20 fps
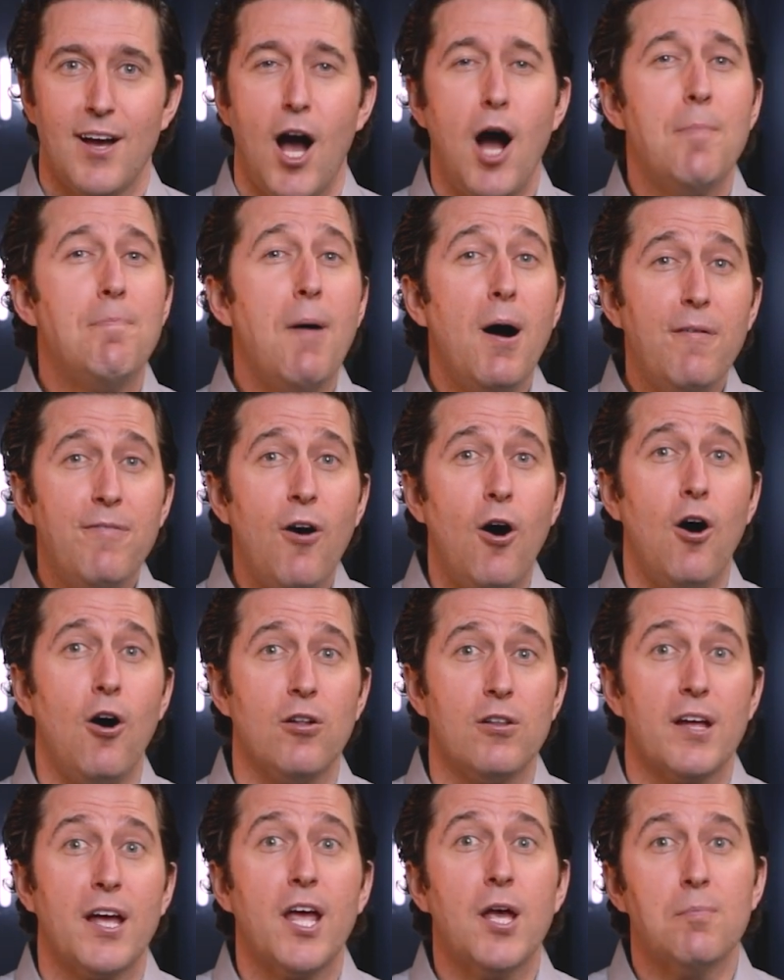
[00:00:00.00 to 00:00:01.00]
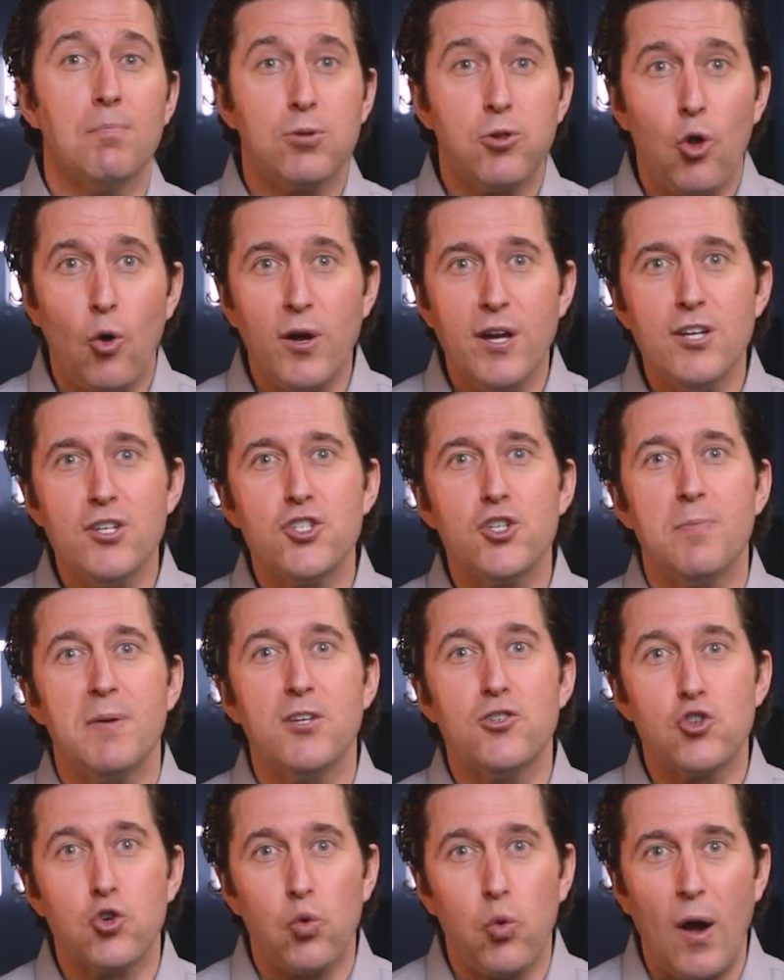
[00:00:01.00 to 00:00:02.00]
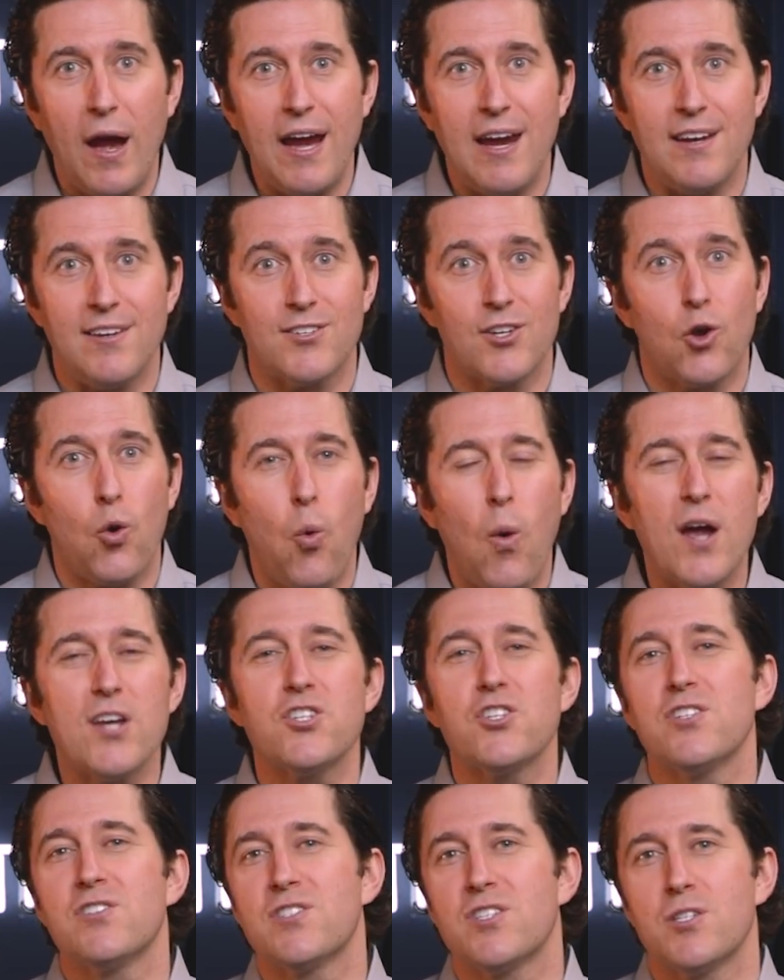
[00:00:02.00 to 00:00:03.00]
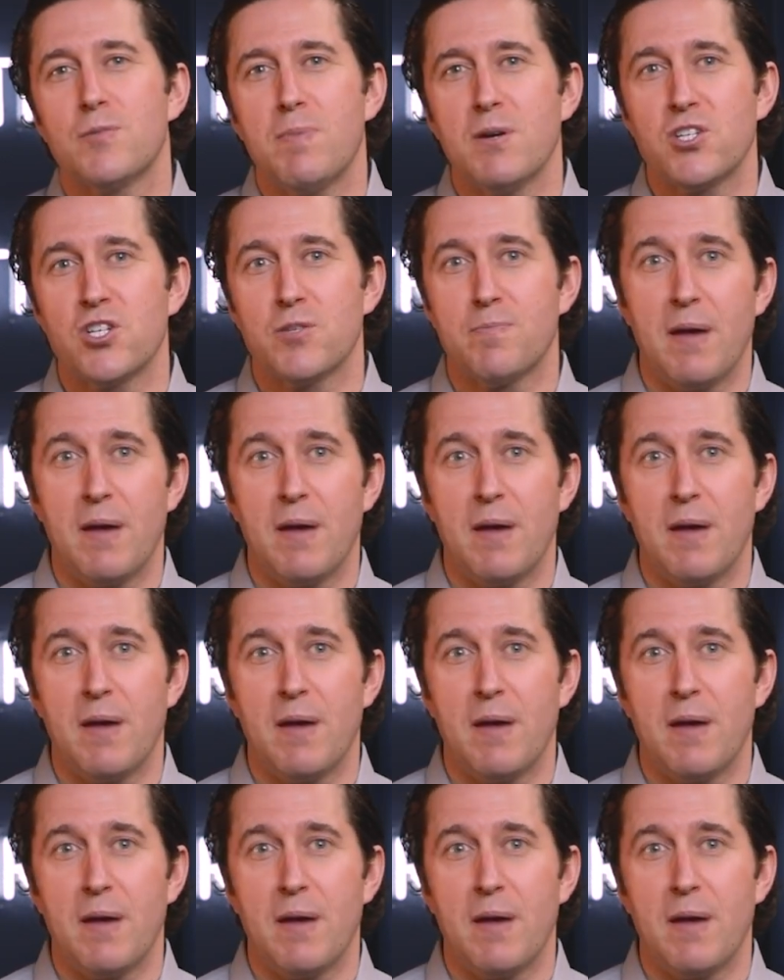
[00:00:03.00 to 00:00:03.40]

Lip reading: Above all, employees should be trained to question suspicious